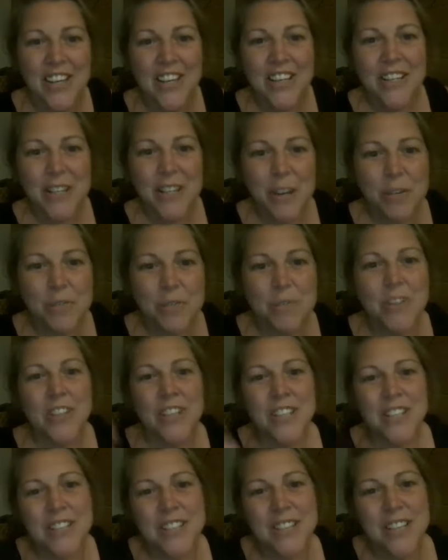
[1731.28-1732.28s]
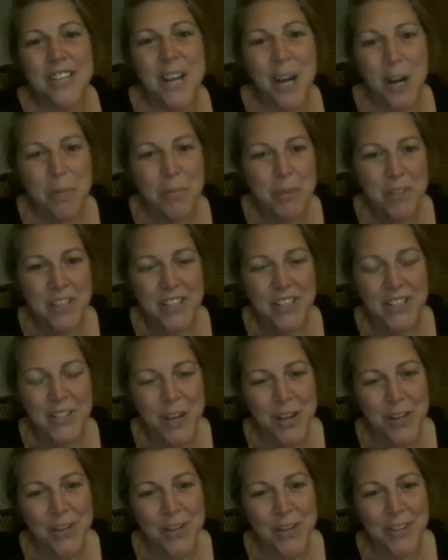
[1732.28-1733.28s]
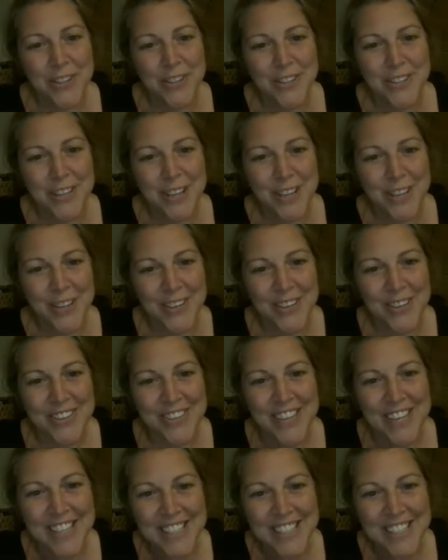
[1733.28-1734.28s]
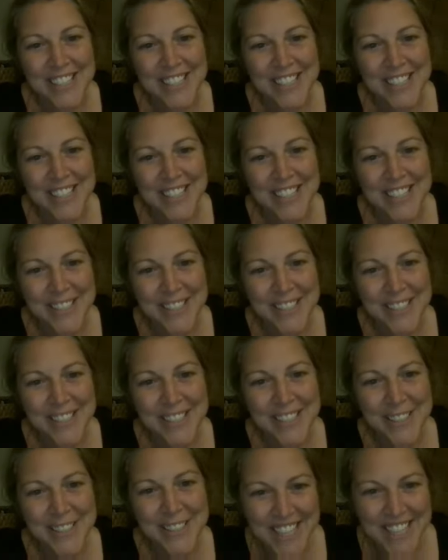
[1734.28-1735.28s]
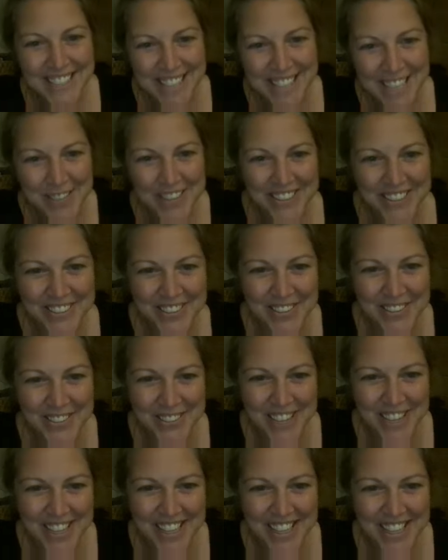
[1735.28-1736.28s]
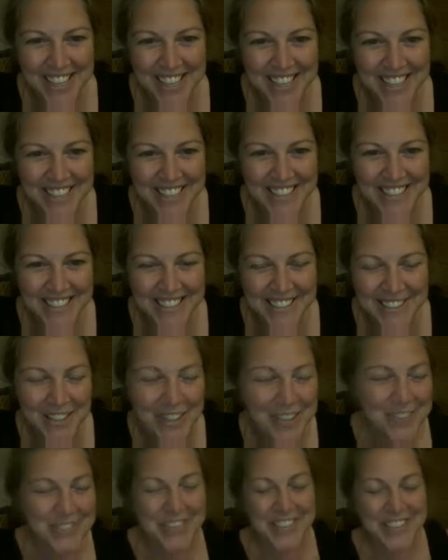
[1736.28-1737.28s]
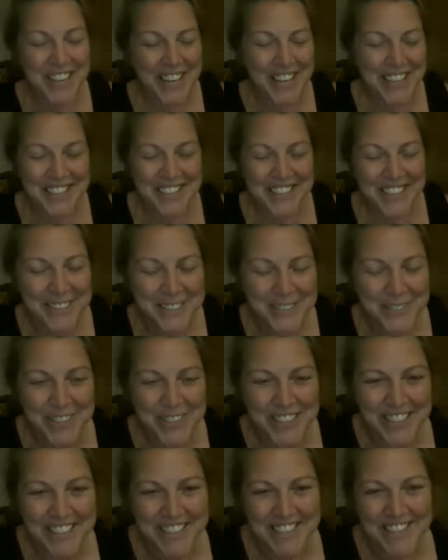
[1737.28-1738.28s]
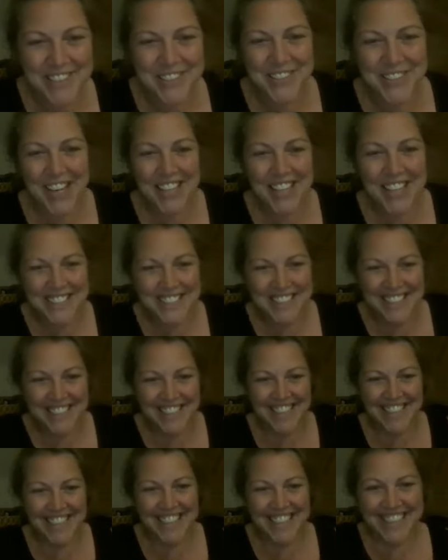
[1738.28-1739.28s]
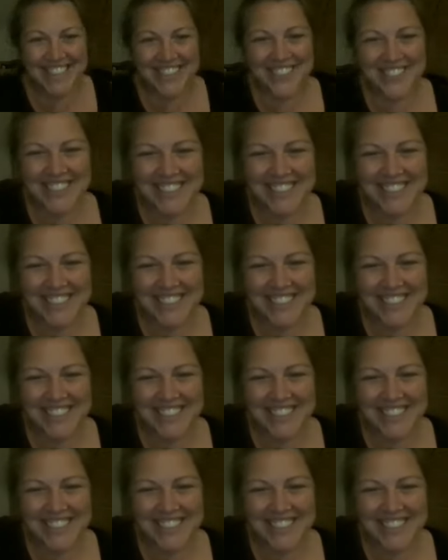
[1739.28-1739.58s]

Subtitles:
you know, really just like helping each other. So thank you for taking time out on your Friday. Sorry for that last minute distraction there.